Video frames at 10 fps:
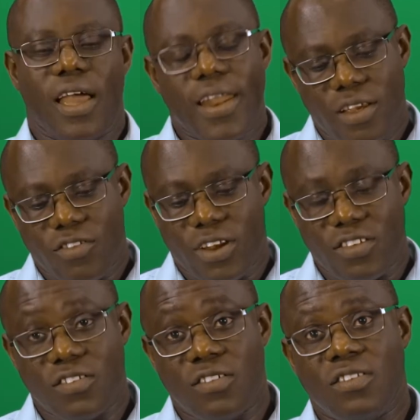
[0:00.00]
Energy
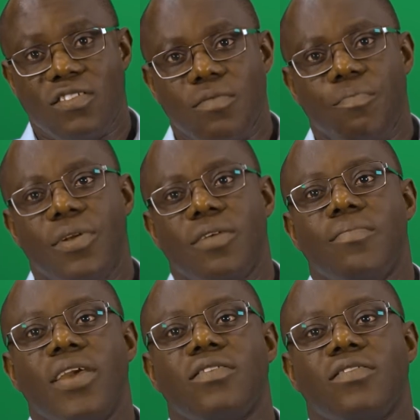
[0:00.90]
transition simply
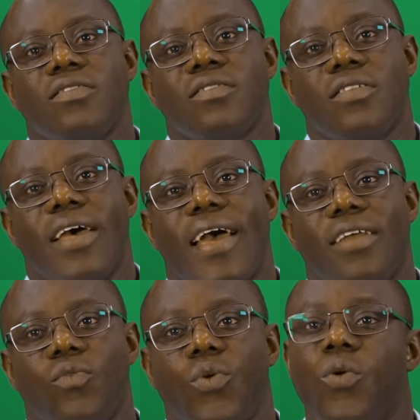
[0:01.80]
means
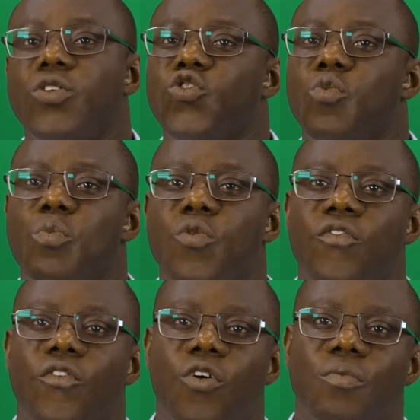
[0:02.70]
that we want to move
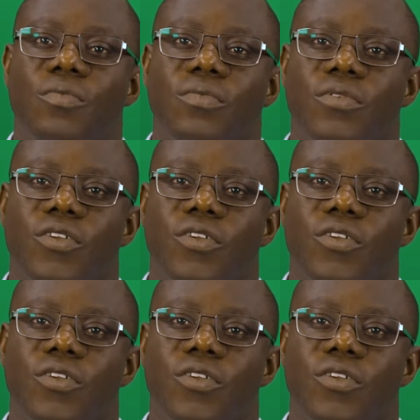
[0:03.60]
from